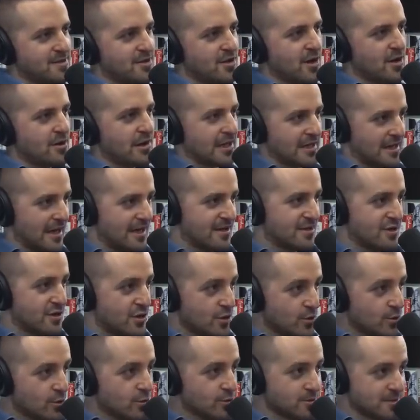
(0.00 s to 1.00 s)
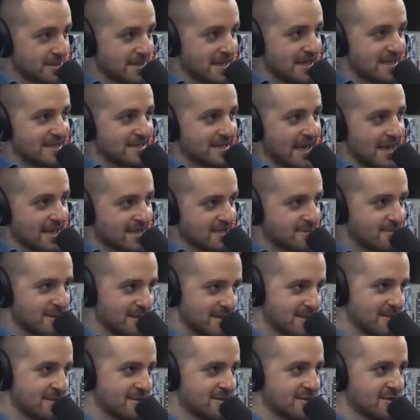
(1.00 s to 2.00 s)
and you'll send text
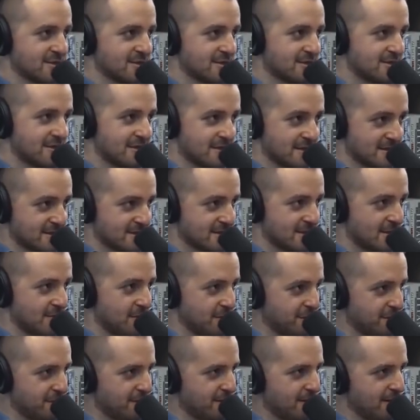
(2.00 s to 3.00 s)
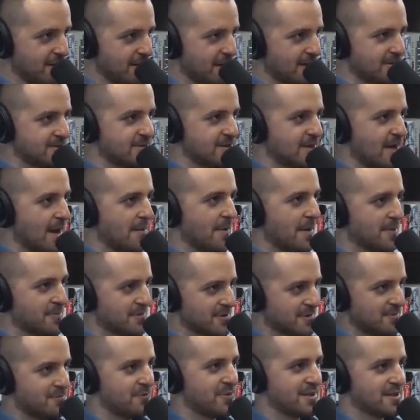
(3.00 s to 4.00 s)
messages to yourself as you come up
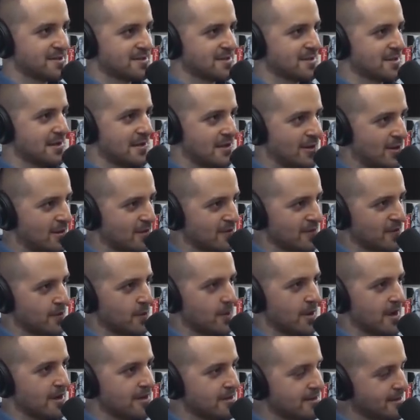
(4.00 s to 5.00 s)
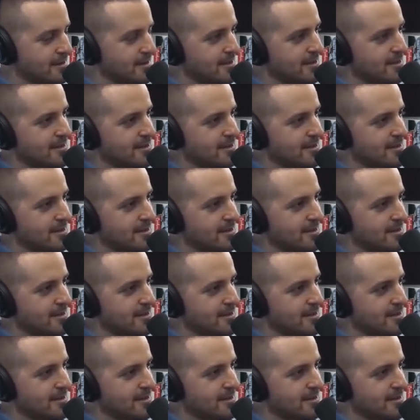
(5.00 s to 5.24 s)
with bits along the way.